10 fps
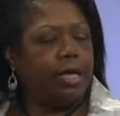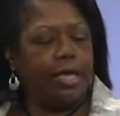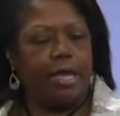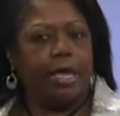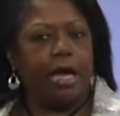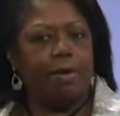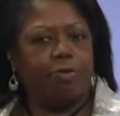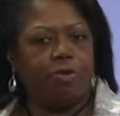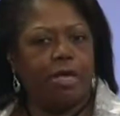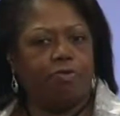and
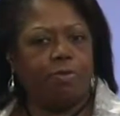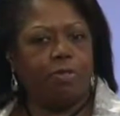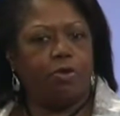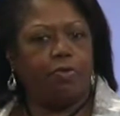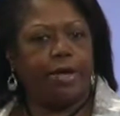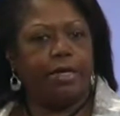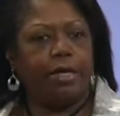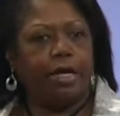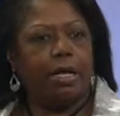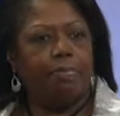operated from the
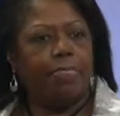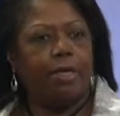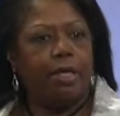ground up,